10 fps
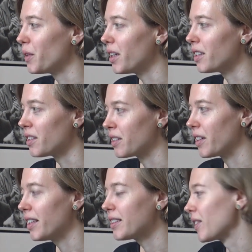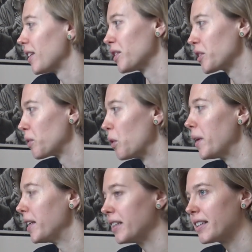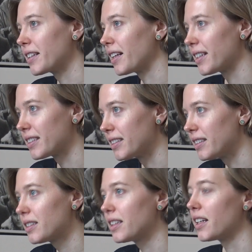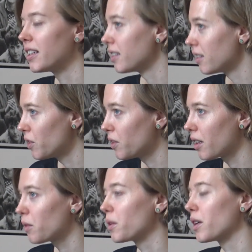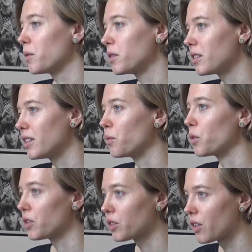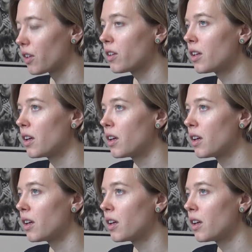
integrate, so I took Romanian classes, and I didn't do that when I was in Warsaw.